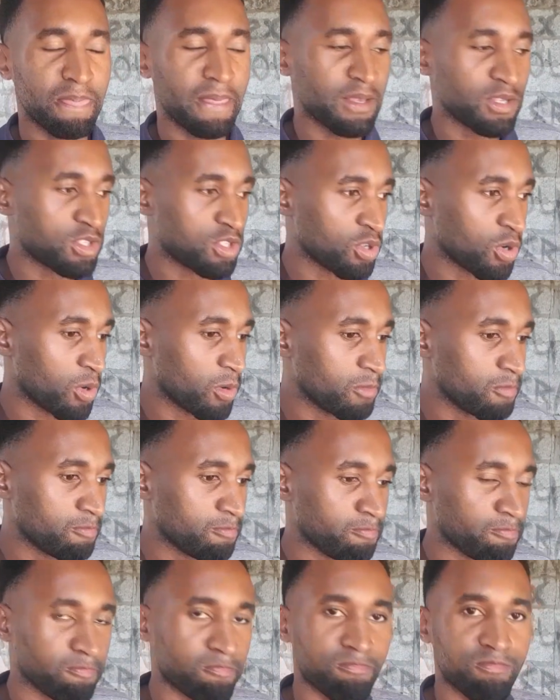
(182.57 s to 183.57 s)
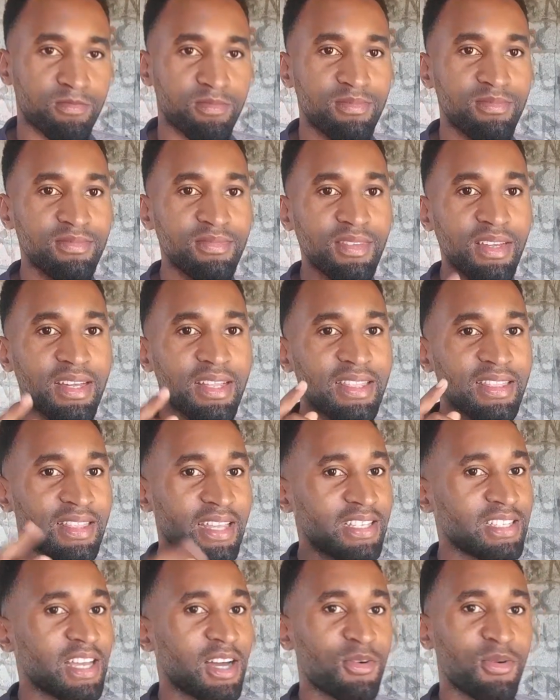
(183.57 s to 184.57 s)
So
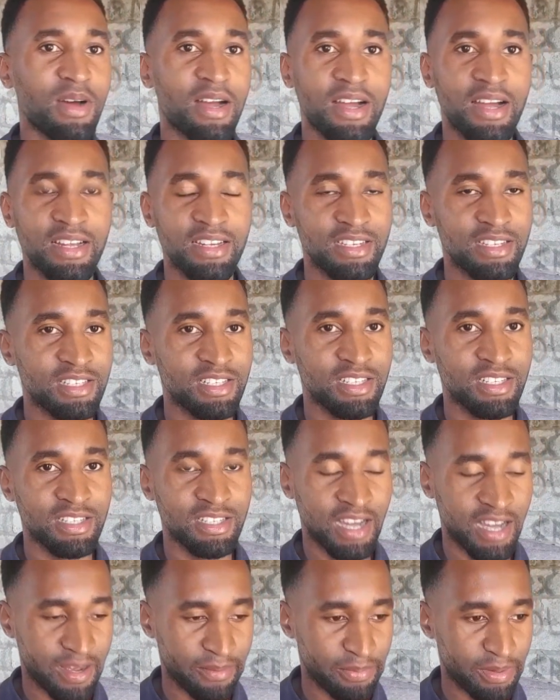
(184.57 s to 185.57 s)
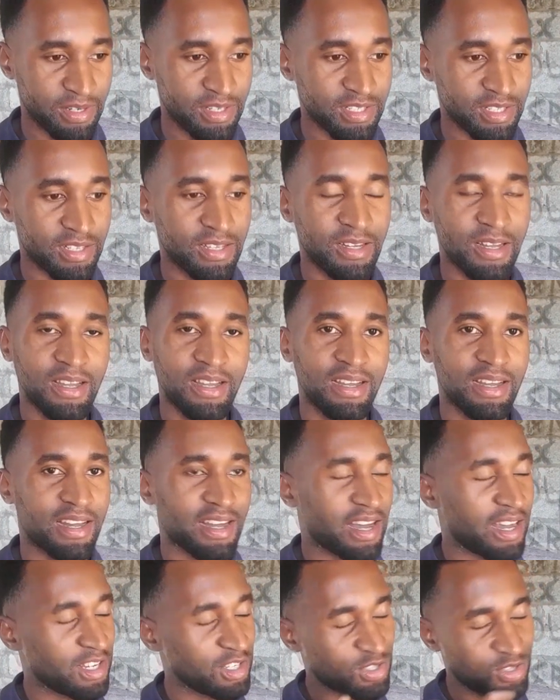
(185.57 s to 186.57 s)
that's how it happened.
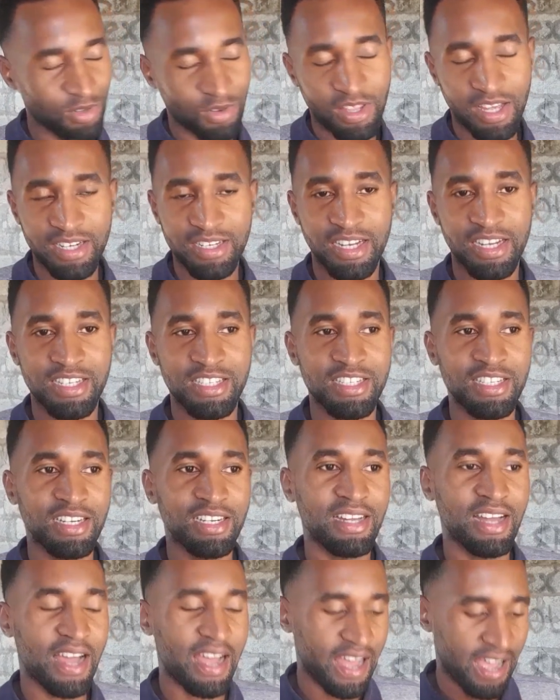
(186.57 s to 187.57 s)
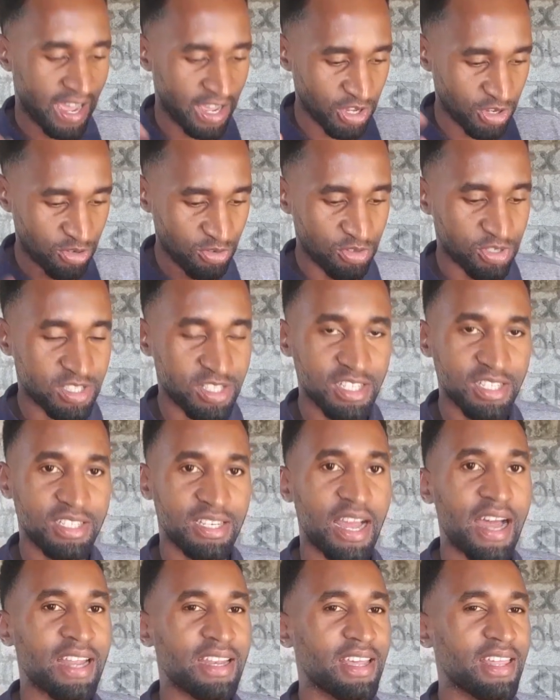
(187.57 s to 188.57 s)
I saw that idea, I used it,
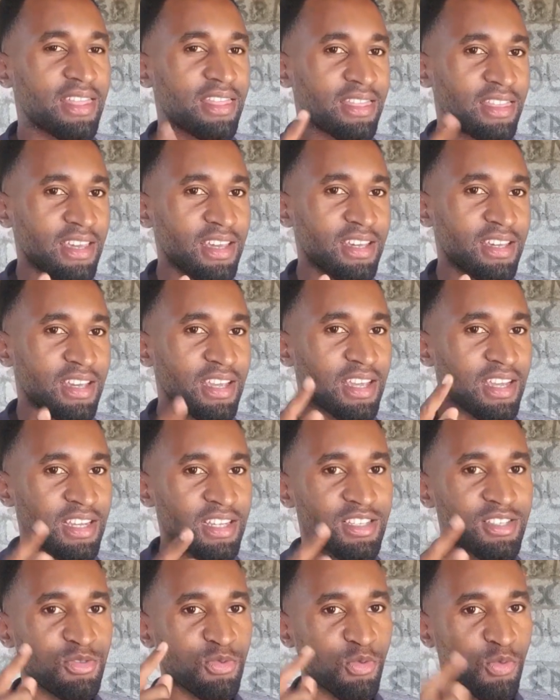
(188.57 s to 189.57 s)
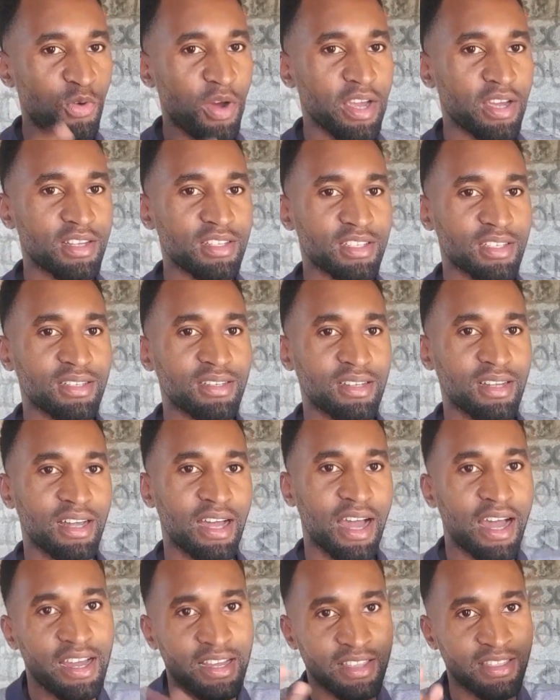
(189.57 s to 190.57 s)
and I think it worked.
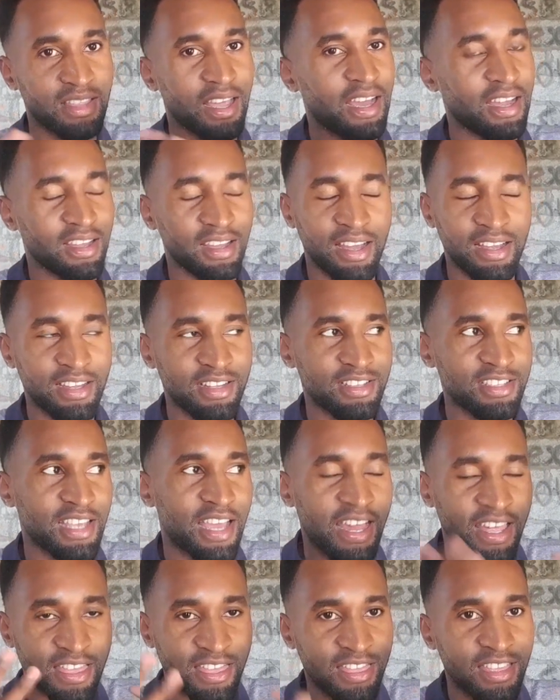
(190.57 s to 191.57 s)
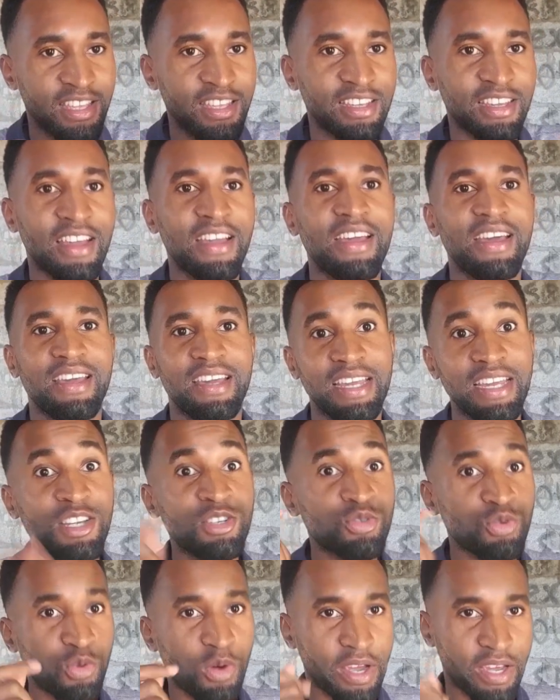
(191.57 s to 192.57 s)
I can't say I think
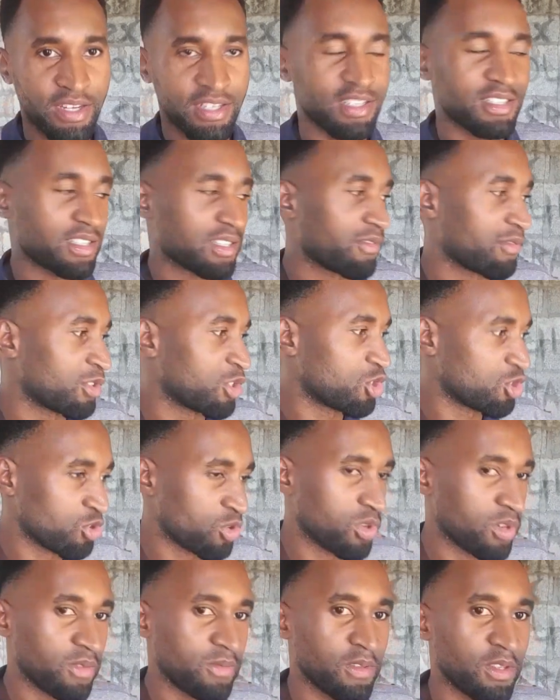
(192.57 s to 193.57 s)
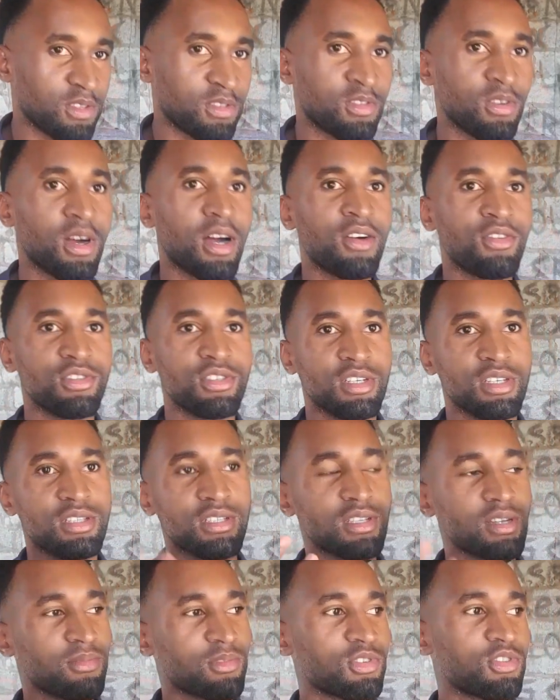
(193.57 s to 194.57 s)
it worked for sure. So I'll just
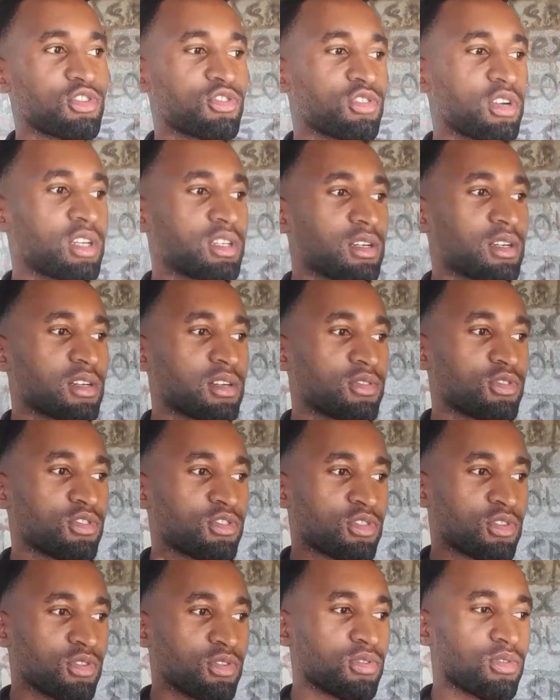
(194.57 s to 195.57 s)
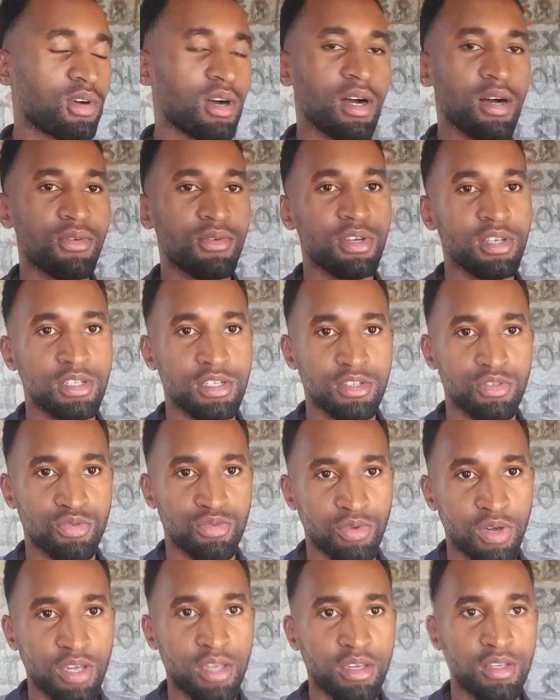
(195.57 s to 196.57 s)
demonstrate and I'll show you how it is
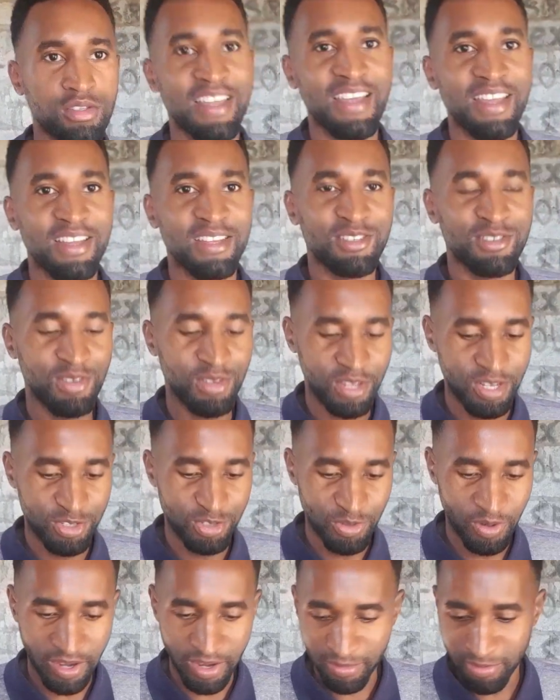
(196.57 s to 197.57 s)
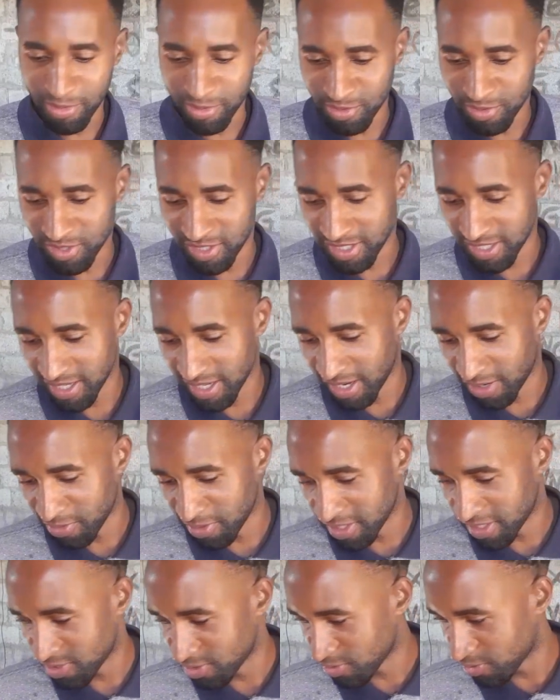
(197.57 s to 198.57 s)
working, so that you are able to see how
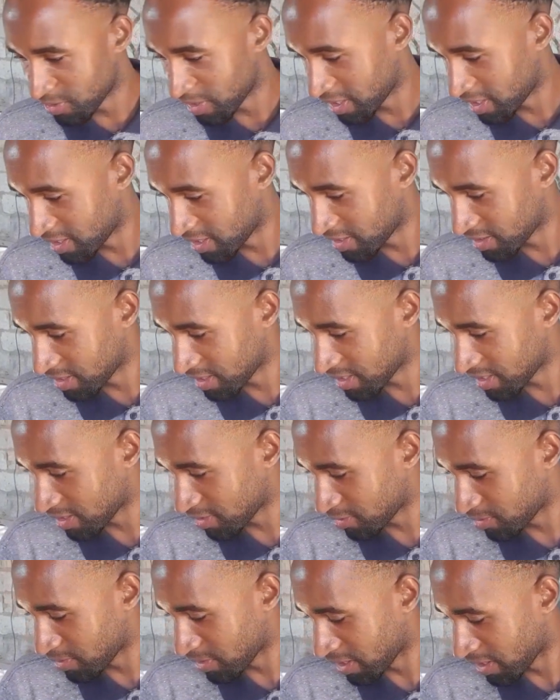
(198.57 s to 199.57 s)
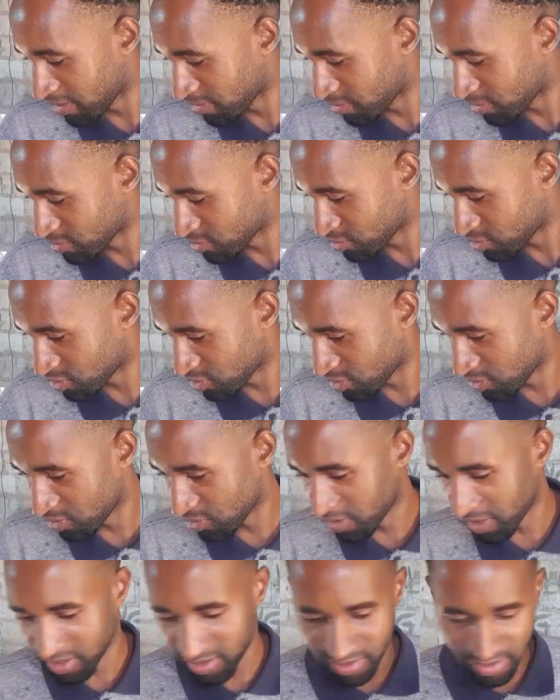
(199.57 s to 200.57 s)
it's working. Then I'll be able to show you
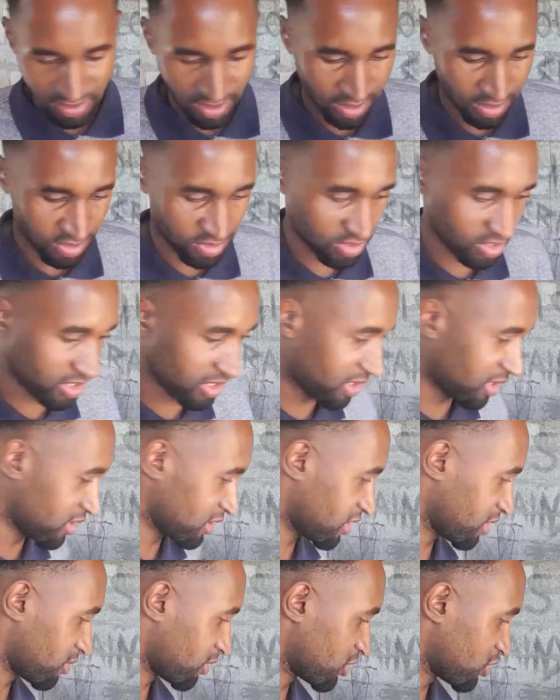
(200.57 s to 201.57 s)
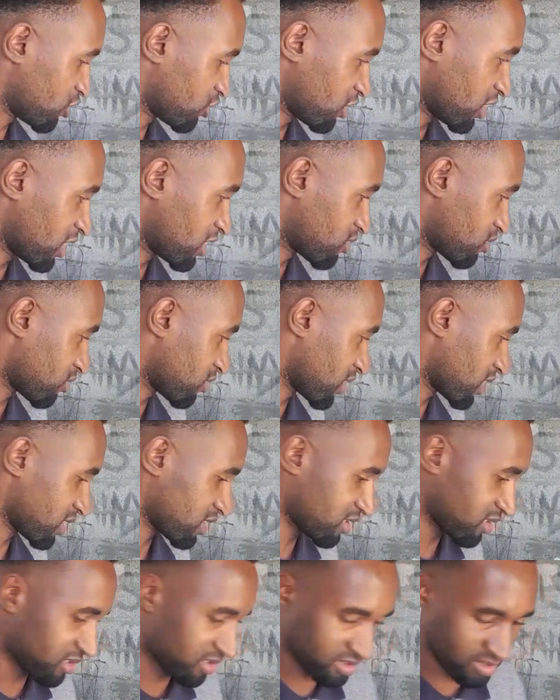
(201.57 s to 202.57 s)
exactly and demonstrate what
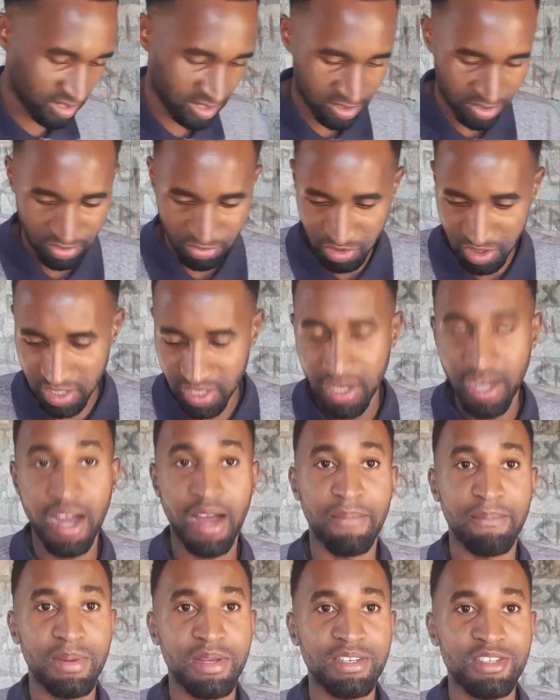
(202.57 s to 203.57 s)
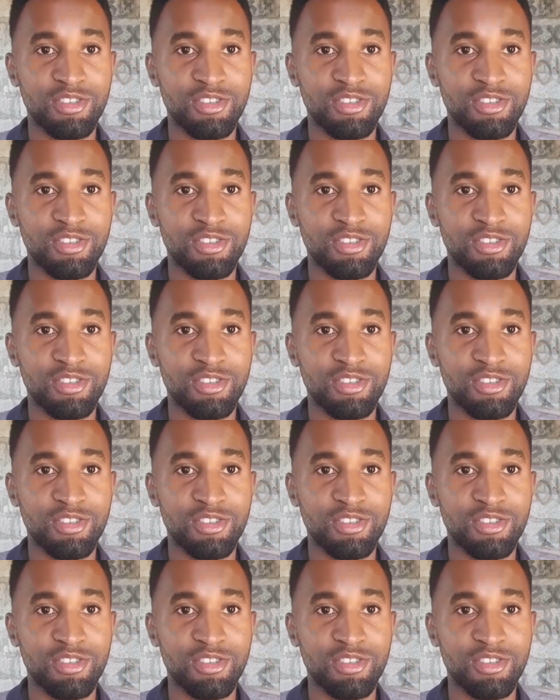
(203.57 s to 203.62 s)
can really happen.